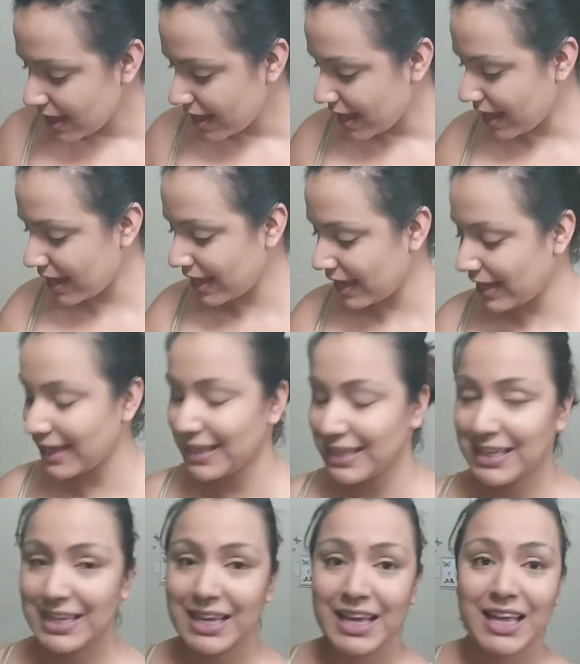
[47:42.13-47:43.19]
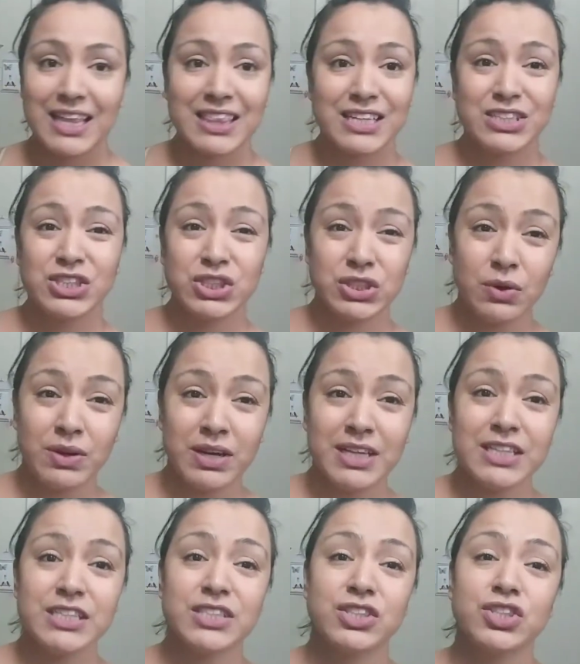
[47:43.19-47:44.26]
and the soda
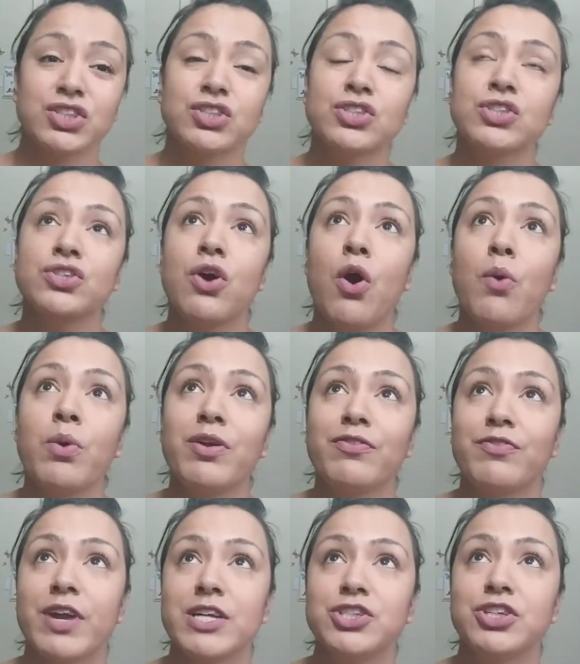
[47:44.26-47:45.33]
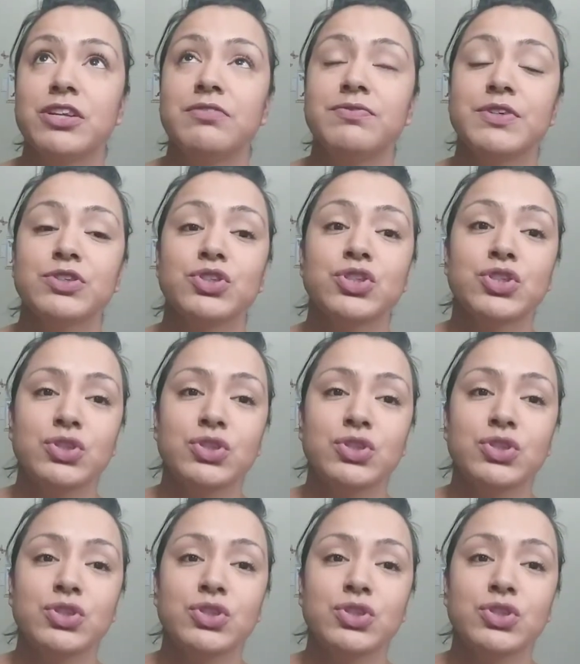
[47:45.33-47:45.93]
is so refreshing and feels